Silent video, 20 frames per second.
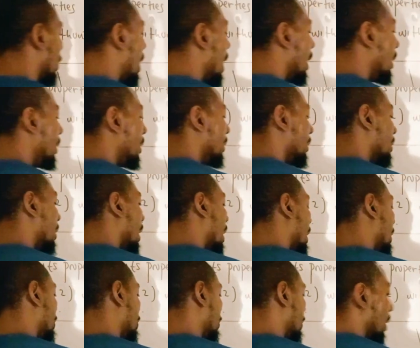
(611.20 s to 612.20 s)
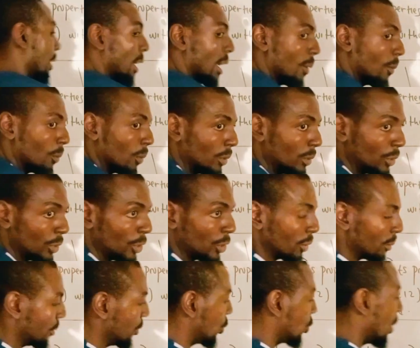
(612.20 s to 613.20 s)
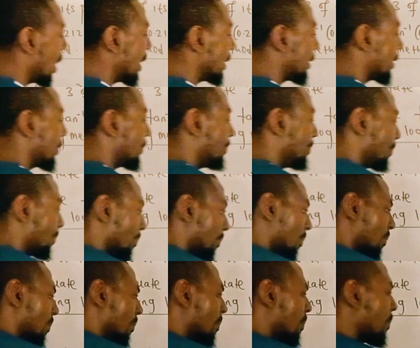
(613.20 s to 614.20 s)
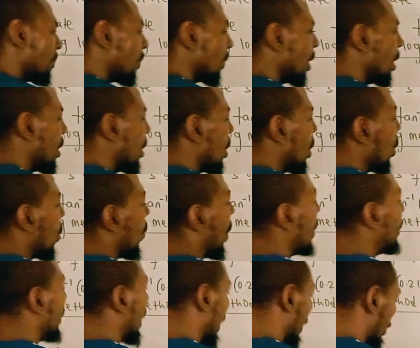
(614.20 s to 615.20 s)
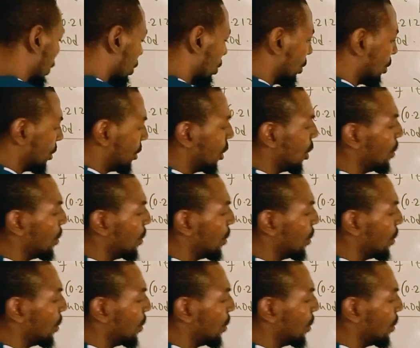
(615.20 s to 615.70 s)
to add this guy together. We're going to subtract 1 minus